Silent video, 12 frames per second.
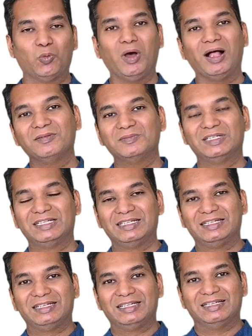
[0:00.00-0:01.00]
Well,
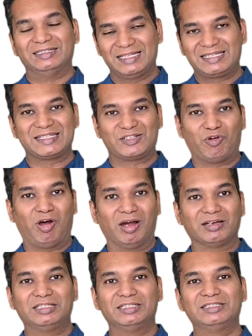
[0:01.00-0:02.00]
this is
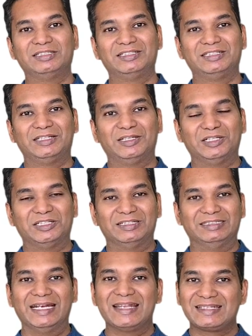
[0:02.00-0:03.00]
wrong.
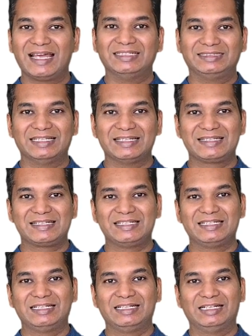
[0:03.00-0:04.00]
Data
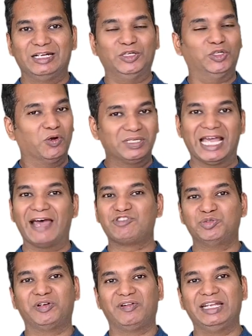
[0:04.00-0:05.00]
scientists don't have
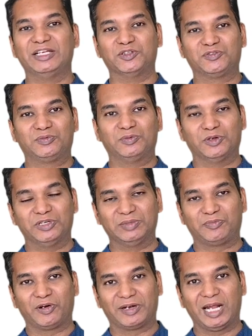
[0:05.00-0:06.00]
to be really good in
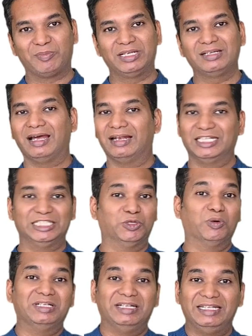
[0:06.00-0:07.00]
programming, and they
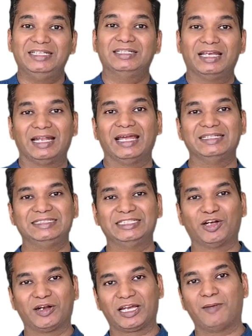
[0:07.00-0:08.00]
don't need an IT
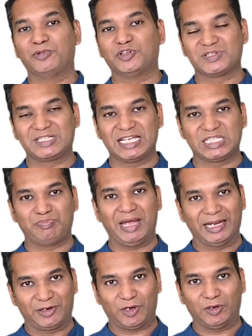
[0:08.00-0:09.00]
or a computer science
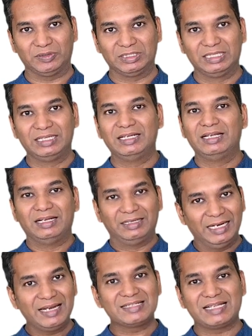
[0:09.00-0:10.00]
background.
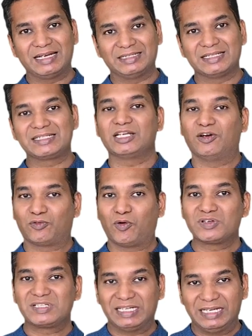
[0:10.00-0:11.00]
Data scientists, of
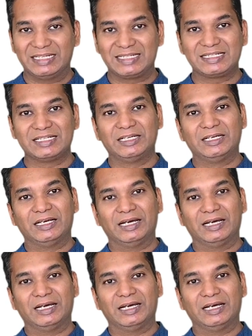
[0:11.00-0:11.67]
course, needs